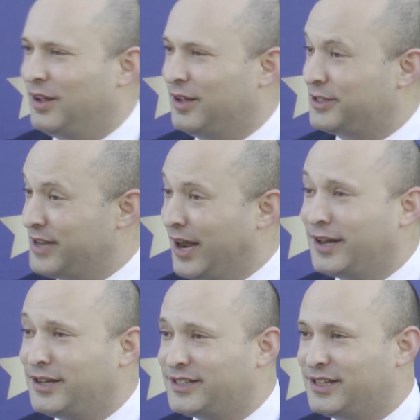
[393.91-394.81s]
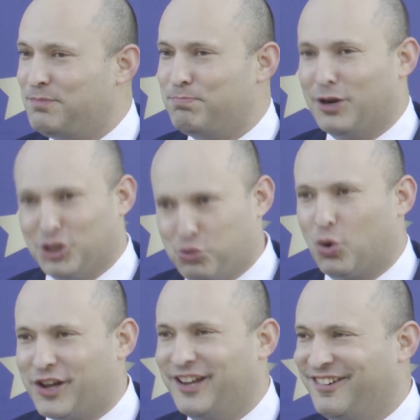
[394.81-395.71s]
It's not easy, but it's
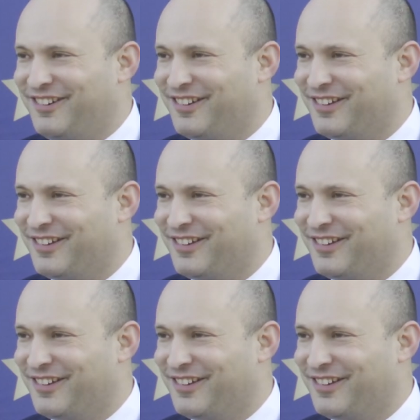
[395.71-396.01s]
working.